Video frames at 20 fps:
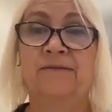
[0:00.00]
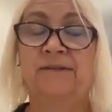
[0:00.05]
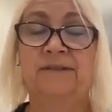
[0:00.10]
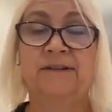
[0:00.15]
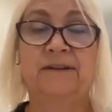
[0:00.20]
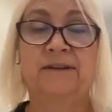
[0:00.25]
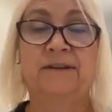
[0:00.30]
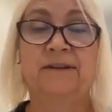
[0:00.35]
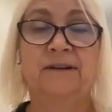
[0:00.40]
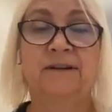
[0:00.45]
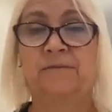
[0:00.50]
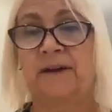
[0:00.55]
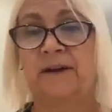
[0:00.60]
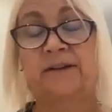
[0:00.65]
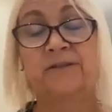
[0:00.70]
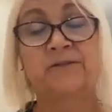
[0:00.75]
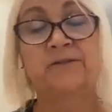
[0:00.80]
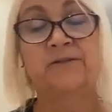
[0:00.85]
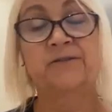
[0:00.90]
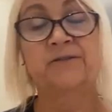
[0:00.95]
have
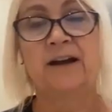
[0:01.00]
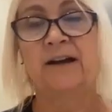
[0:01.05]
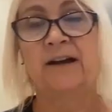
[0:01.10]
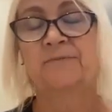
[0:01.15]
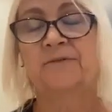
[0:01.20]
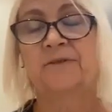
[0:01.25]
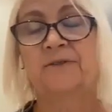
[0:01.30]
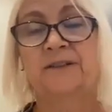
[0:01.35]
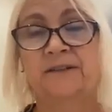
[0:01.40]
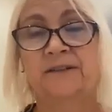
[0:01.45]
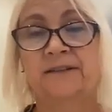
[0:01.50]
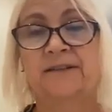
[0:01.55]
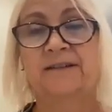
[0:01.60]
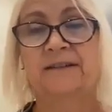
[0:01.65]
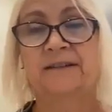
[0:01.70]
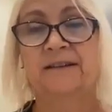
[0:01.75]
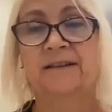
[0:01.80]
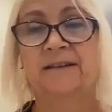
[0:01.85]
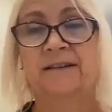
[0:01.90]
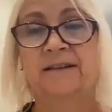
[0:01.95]
some extra
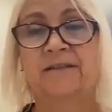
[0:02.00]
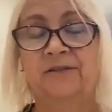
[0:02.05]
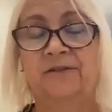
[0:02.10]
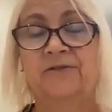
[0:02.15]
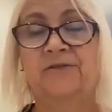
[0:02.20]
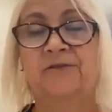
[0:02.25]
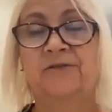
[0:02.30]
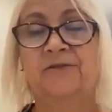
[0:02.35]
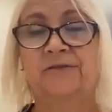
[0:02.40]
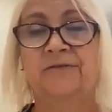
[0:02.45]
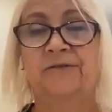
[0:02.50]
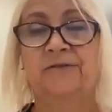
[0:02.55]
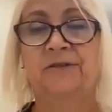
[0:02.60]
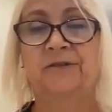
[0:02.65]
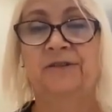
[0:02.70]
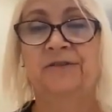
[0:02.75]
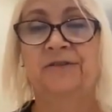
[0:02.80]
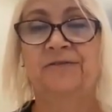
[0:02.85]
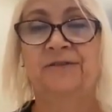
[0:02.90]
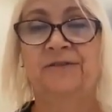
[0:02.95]
options in the future
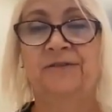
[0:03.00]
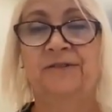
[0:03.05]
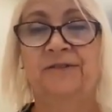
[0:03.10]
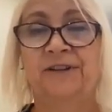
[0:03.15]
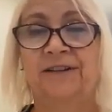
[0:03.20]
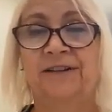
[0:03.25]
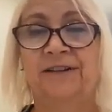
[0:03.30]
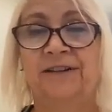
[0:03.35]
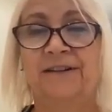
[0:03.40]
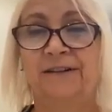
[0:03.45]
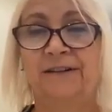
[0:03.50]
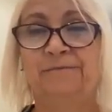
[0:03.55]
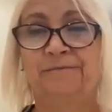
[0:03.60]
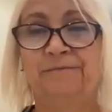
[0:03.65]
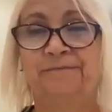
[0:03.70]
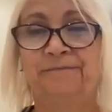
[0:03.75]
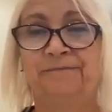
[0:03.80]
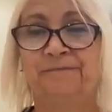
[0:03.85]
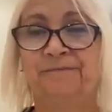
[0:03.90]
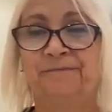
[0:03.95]
for fertility.
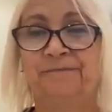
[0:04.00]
